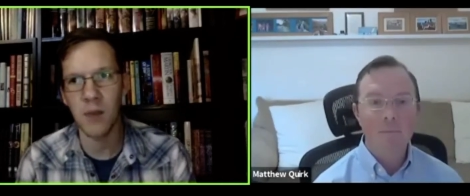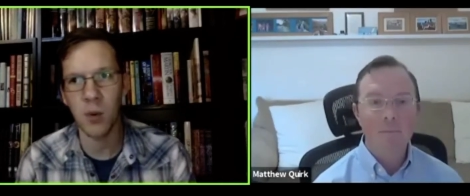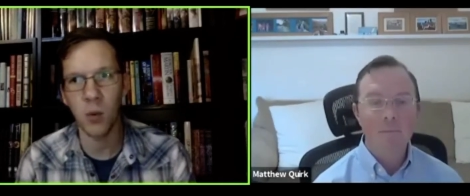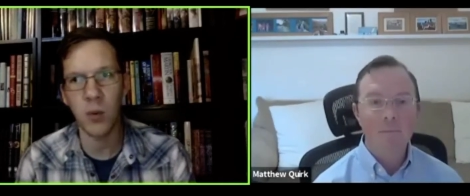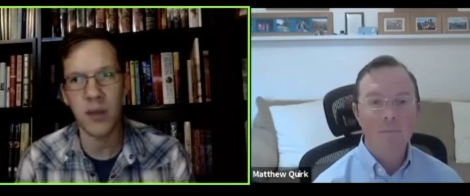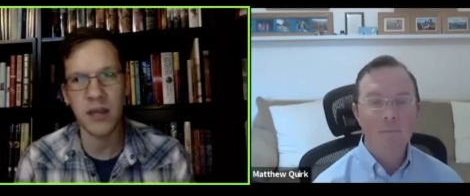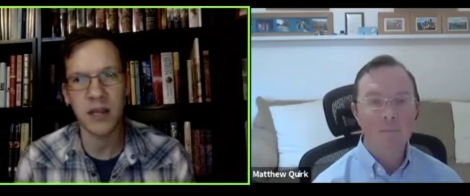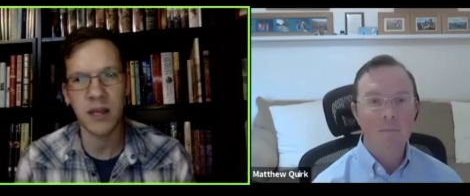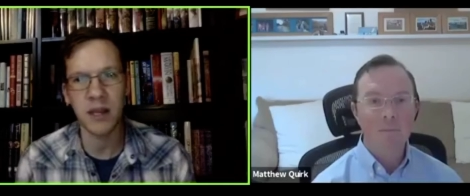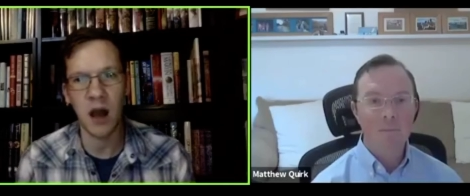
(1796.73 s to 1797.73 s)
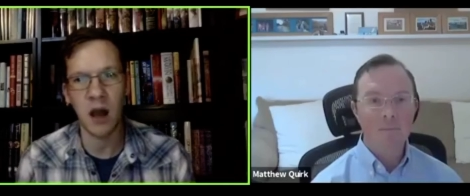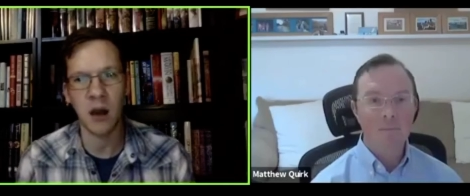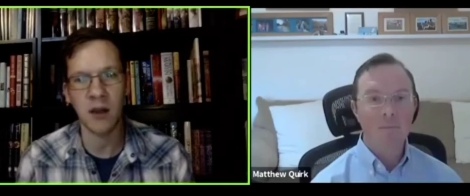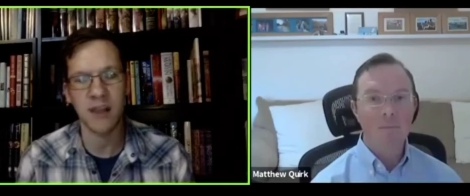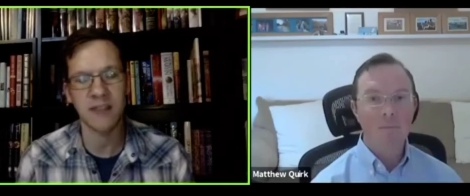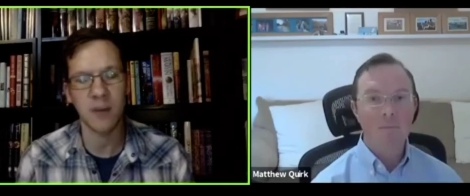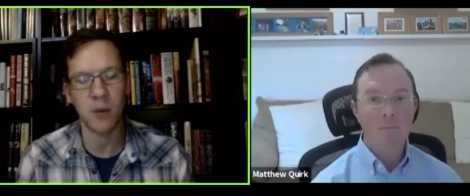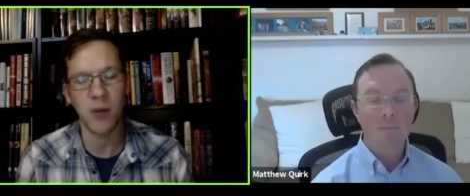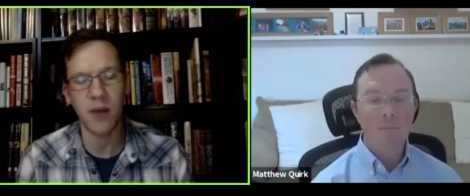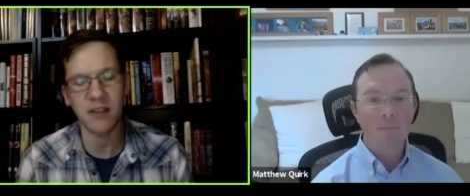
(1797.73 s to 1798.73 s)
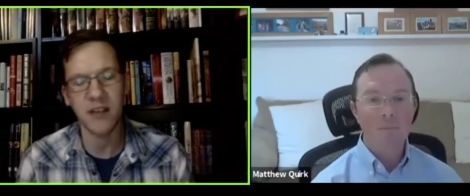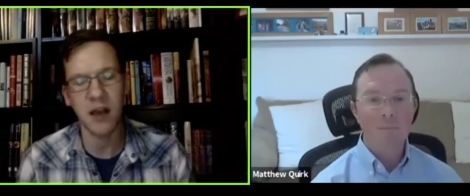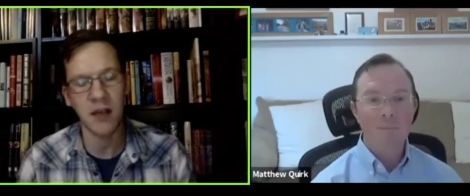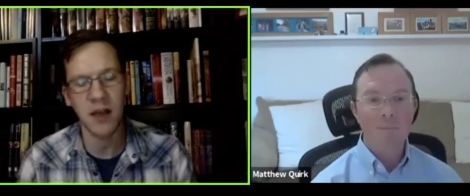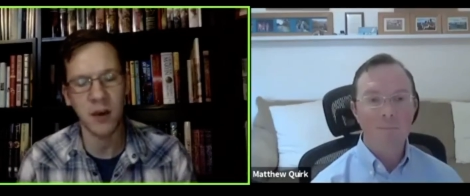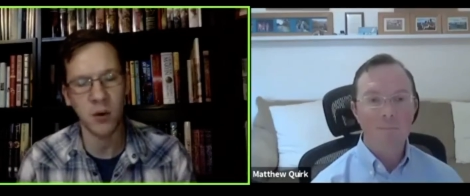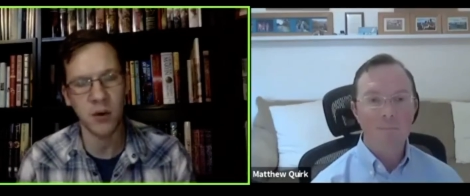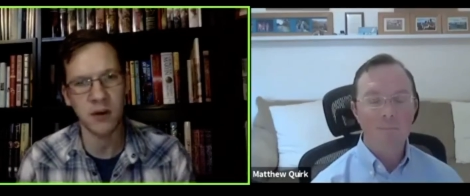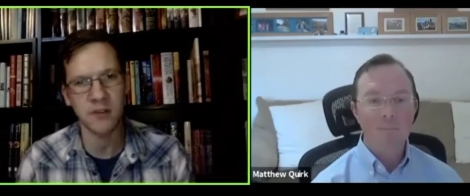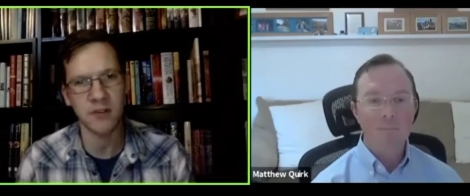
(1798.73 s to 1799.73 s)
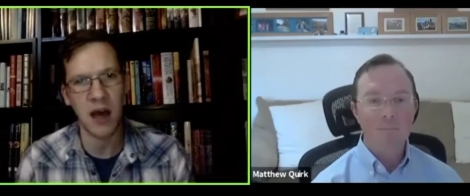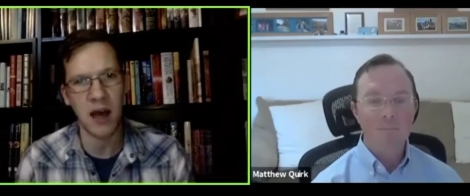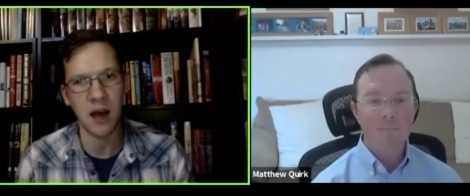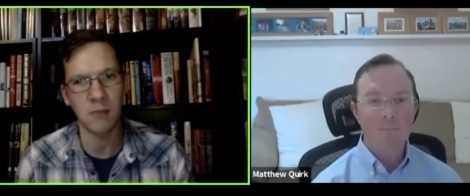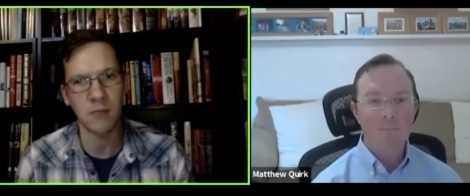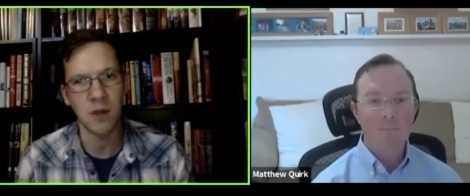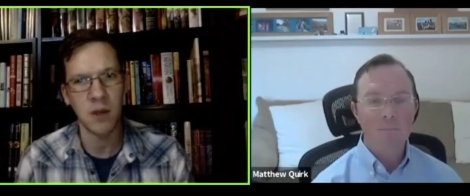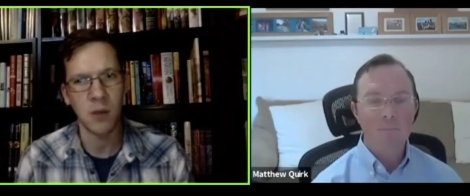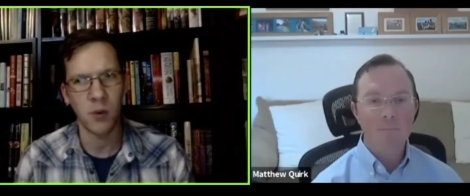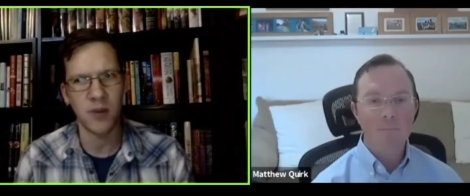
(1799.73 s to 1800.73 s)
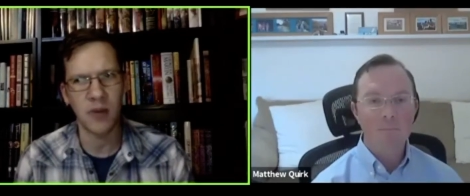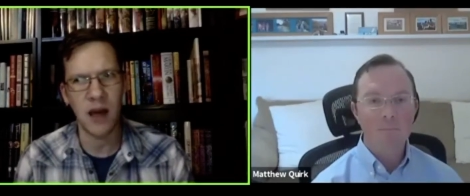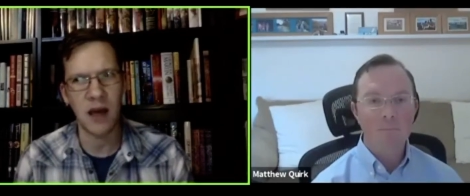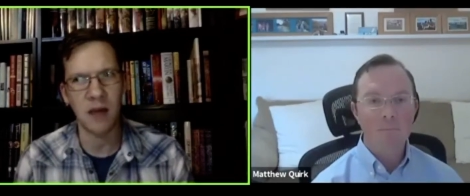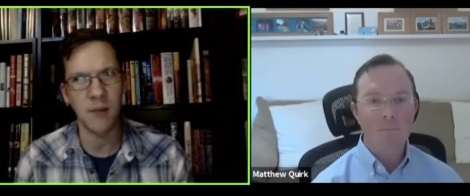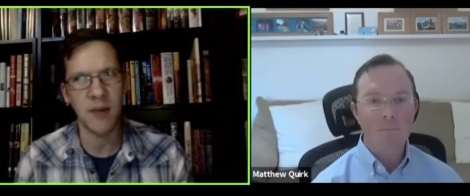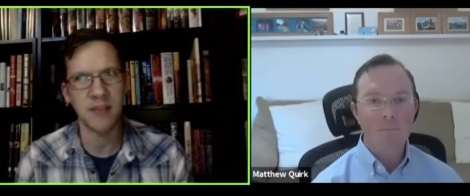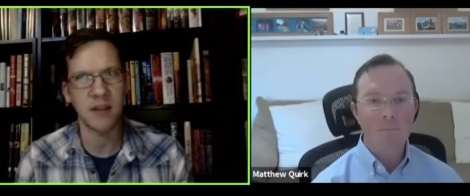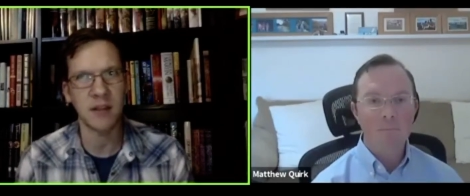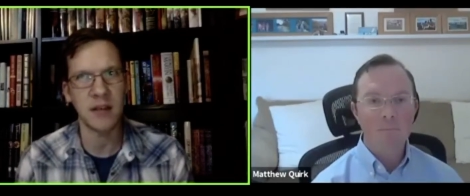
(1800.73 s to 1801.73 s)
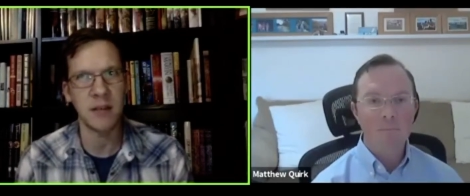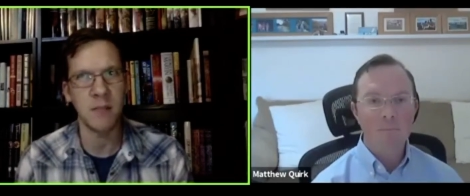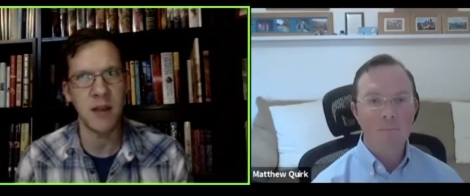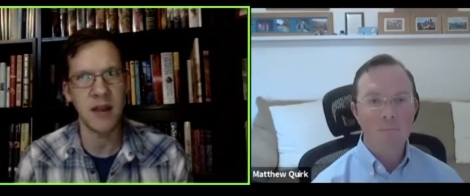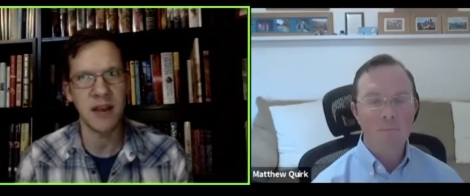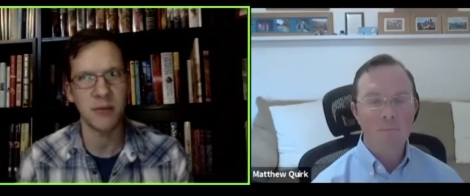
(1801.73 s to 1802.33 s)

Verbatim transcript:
Speaker 1: We are, like I said, we're processing online orders. We're basically Monday through